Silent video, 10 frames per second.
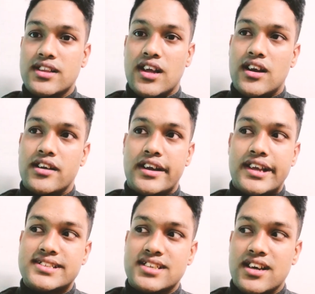the
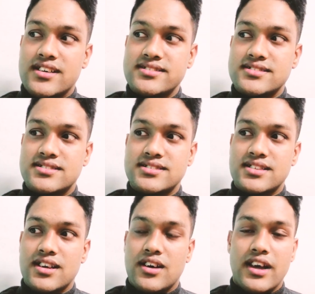discus
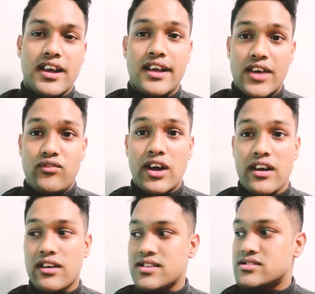have
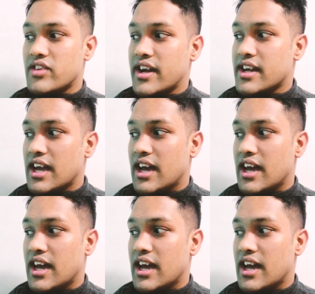hunger strike,